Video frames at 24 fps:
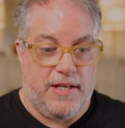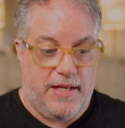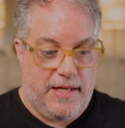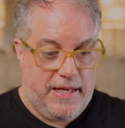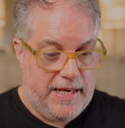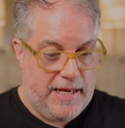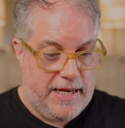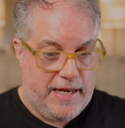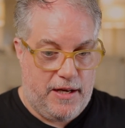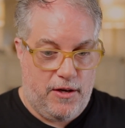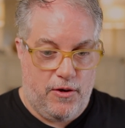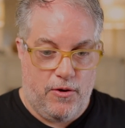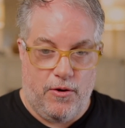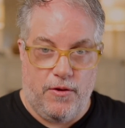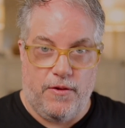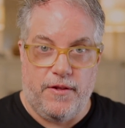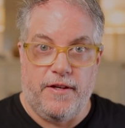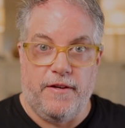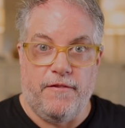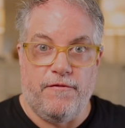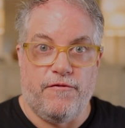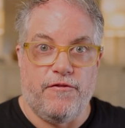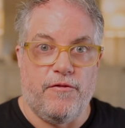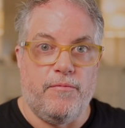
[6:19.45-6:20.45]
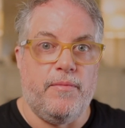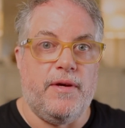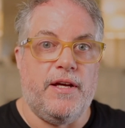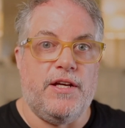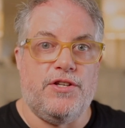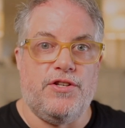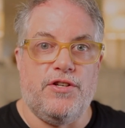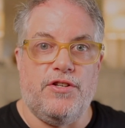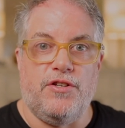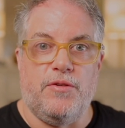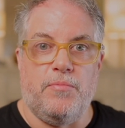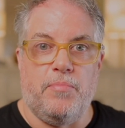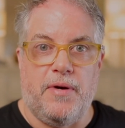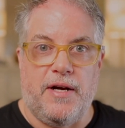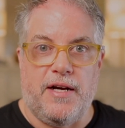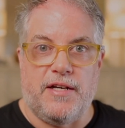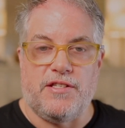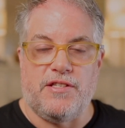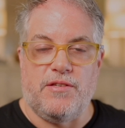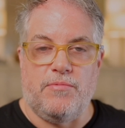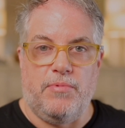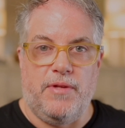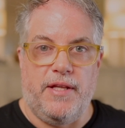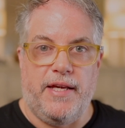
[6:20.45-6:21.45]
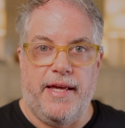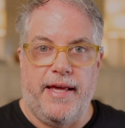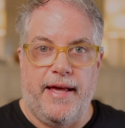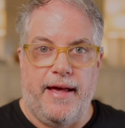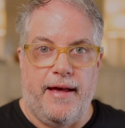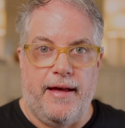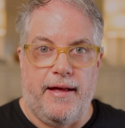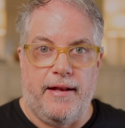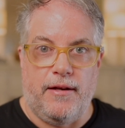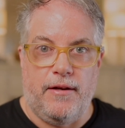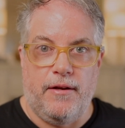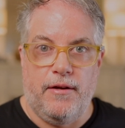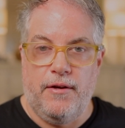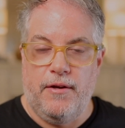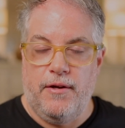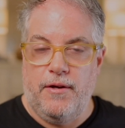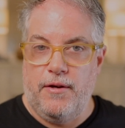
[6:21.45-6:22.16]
and getting all the information you possibly can.